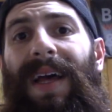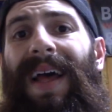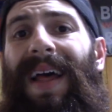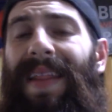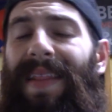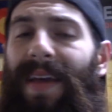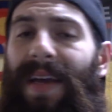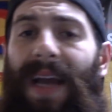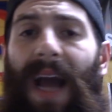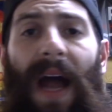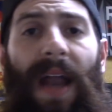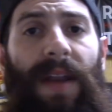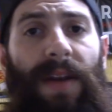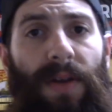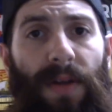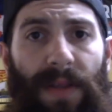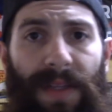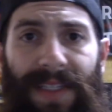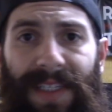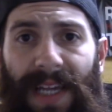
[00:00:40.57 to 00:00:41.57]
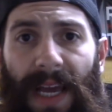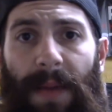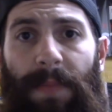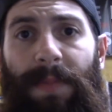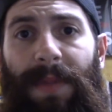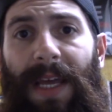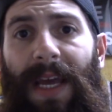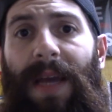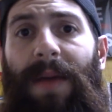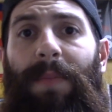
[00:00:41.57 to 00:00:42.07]
They kind of do the
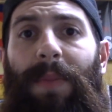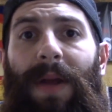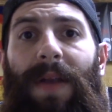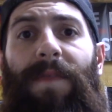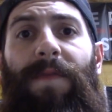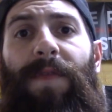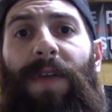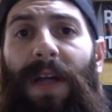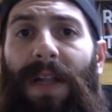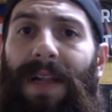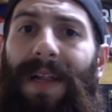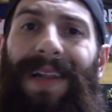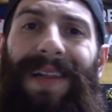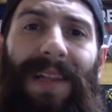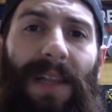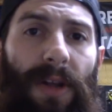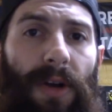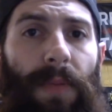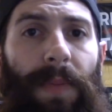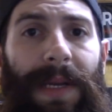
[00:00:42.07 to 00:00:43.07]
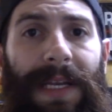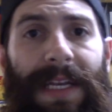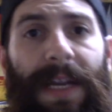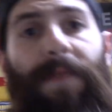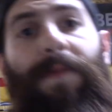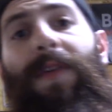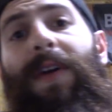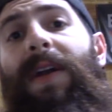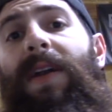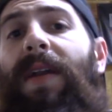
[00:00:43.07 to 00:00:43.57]
same thing but feel a little bit
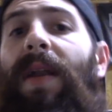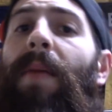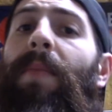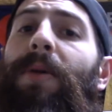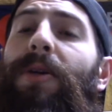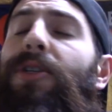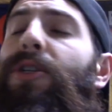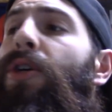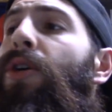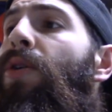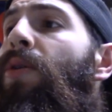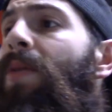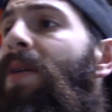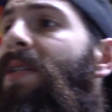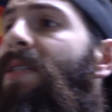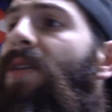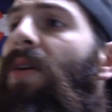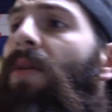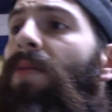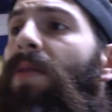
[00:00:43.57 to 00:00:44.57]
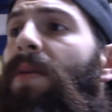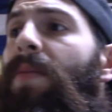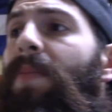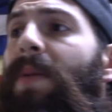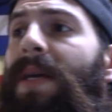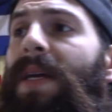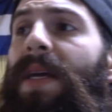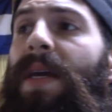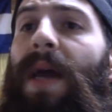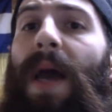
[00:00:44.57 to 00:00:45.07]
different. Number 2 is going to
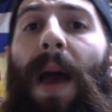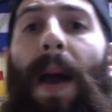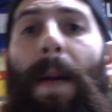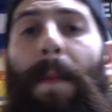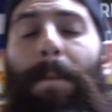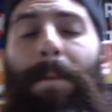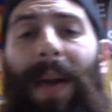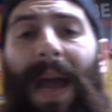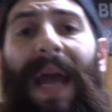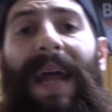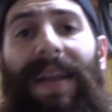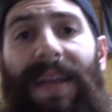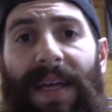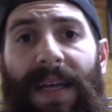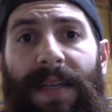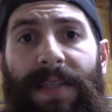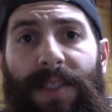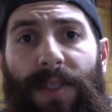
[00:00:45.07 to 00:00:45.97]
be banded